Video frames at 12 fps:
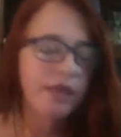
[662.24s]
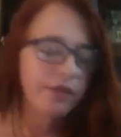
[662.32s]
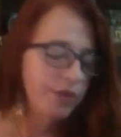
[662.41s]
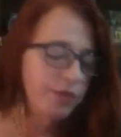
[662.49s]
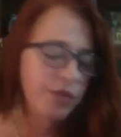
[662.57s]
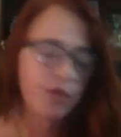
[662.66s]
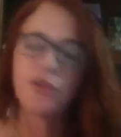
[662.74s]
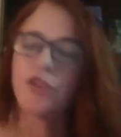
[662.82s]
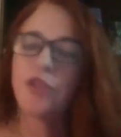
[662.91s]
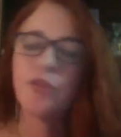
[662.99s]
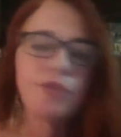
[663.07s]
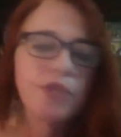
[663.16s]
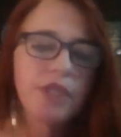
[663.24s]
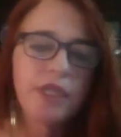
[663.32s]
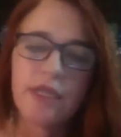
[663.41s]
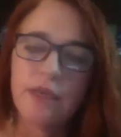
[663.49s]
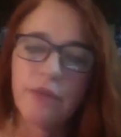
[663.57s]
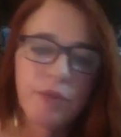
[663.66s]
from their children that
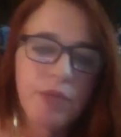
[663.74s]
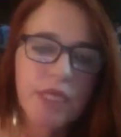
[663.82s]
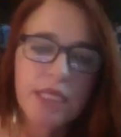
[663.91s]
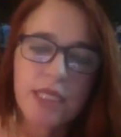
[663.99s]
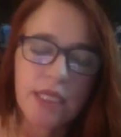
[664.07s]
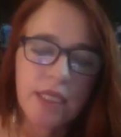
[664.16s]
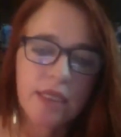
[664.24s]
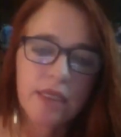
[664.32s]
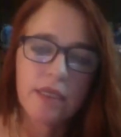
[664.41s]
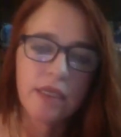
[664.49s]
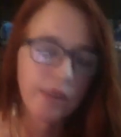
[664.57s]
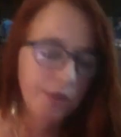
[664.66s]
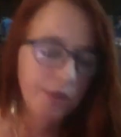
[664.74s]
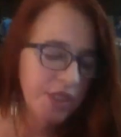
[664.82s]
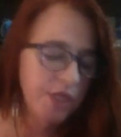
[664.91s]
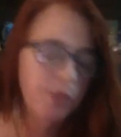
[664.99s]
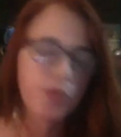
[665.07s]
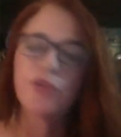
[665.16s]
they were missing. We
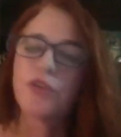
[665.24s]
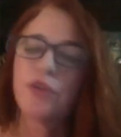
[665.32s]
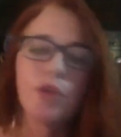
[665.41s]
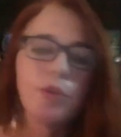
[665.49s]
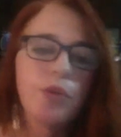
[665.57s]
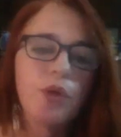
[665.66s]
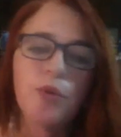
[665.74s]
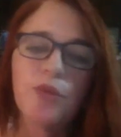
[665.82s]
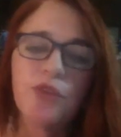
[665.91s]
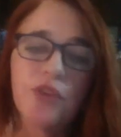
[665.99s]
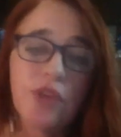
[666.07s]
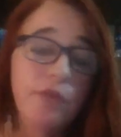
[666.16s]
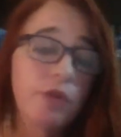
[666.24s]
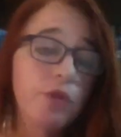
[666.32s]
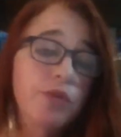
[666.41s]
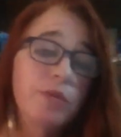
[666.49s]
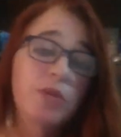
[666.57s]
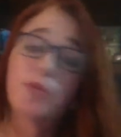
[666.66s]
did persona poems, so they wrote
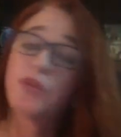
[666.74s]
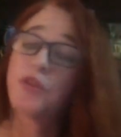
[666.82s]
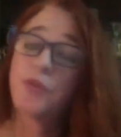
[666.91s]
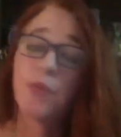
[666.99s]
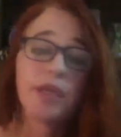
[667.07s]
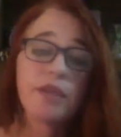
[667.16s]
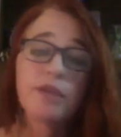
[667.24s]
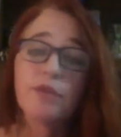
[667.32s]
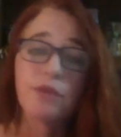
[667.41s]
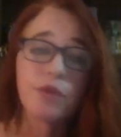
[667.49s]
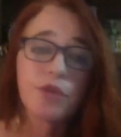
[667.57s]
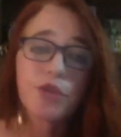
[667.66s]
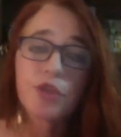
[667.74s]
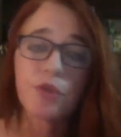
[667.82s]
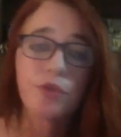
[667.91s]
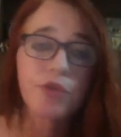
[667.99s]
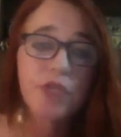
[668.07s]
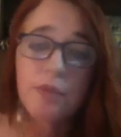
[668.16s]
from the perspective of their
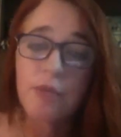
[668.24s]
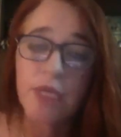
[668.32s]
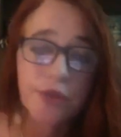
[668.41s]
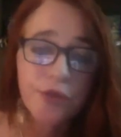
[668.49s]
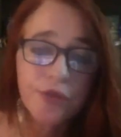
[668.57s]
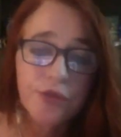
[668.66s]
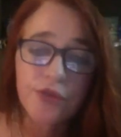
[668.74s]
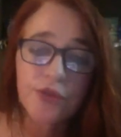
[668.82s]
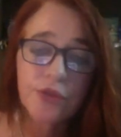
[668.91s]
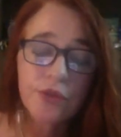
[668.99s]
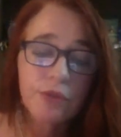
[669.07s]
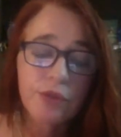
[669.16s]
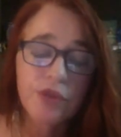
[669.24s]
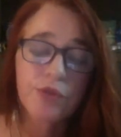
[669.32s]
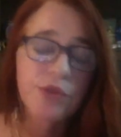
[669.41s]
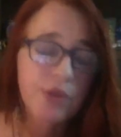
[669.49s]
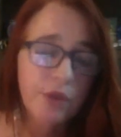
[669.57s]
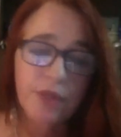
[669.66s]
children and mothers, which
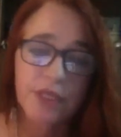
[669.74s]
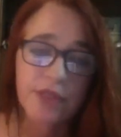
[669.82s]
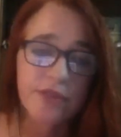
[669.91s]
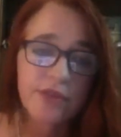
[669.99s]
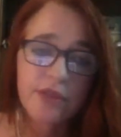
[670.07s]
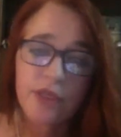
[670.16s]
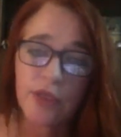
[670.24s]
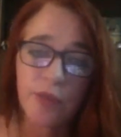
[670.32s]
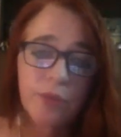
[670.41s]
was always, you know,